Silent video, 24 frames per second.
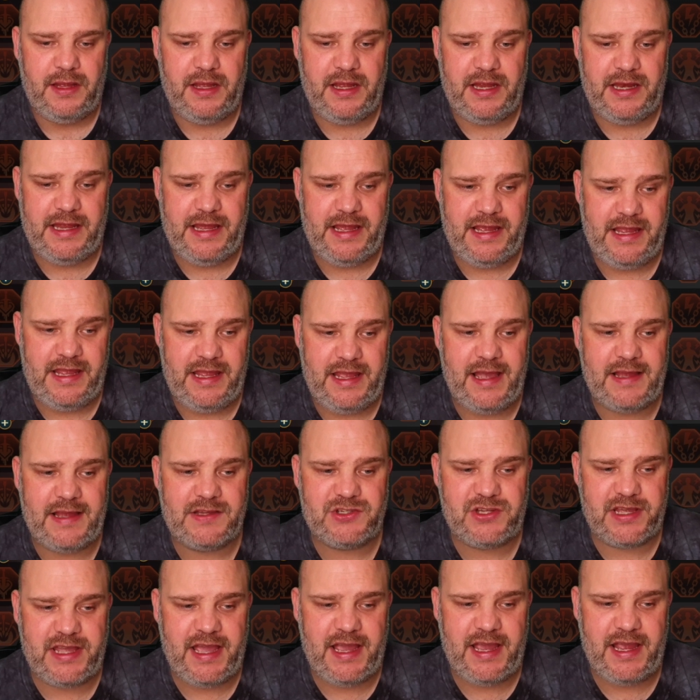Now, he
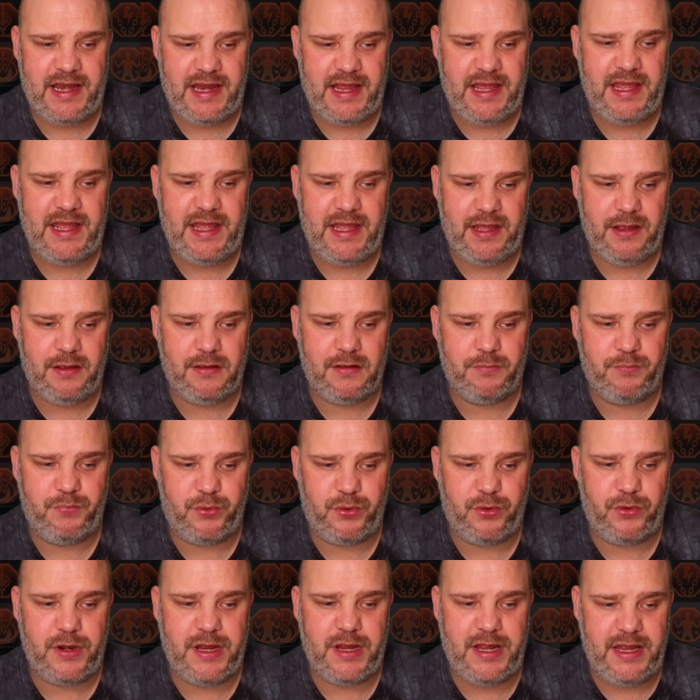actually can hit
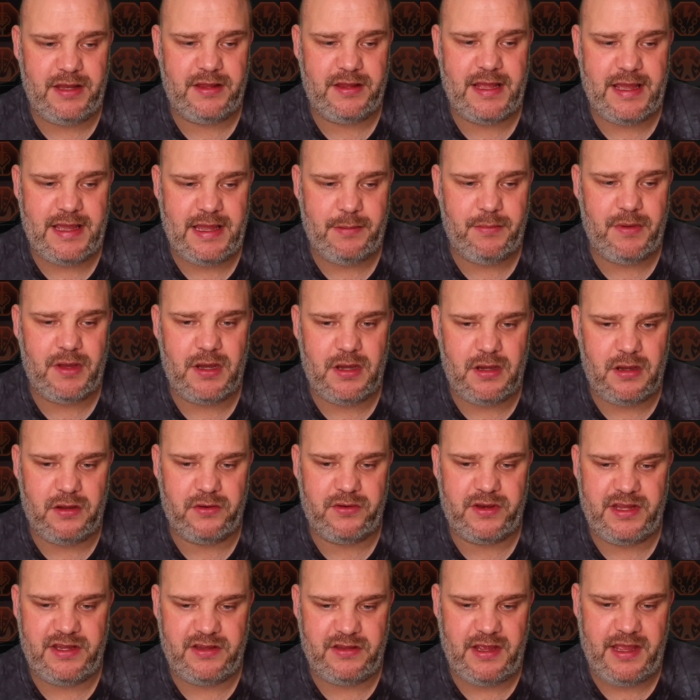pretty damn hard.
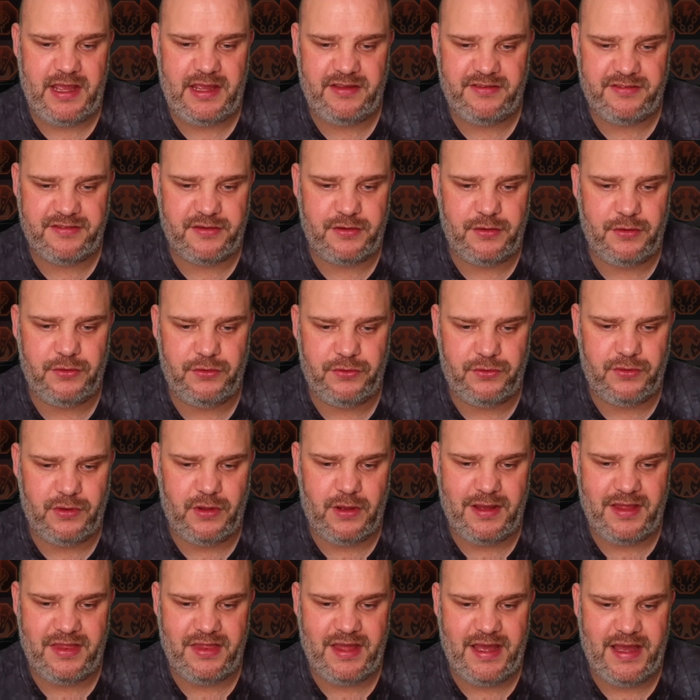He's good
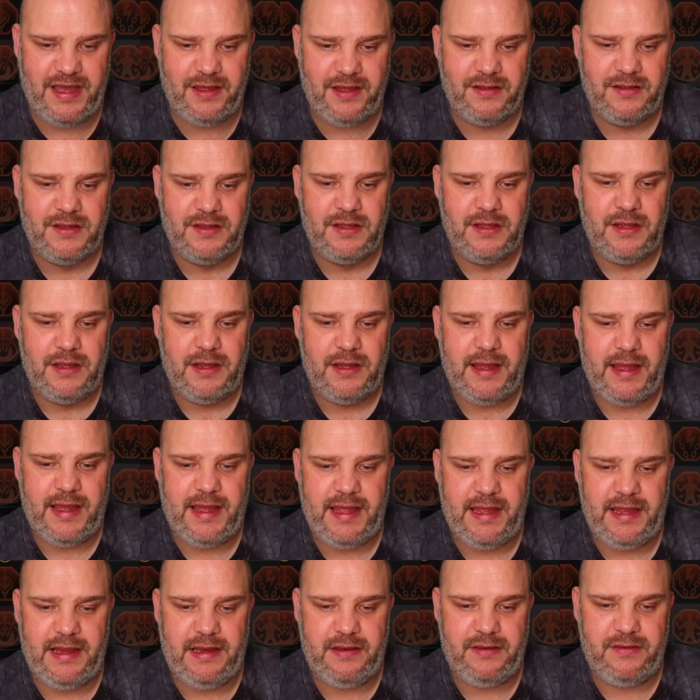like that.
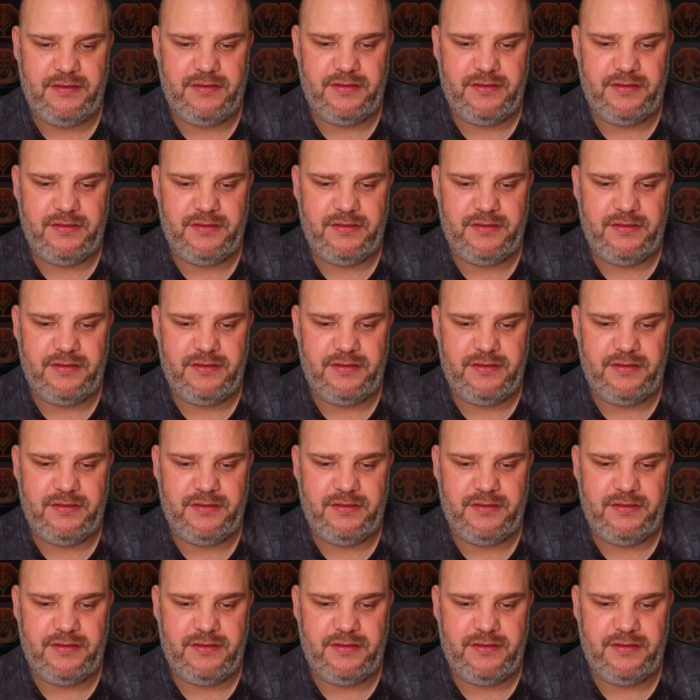And,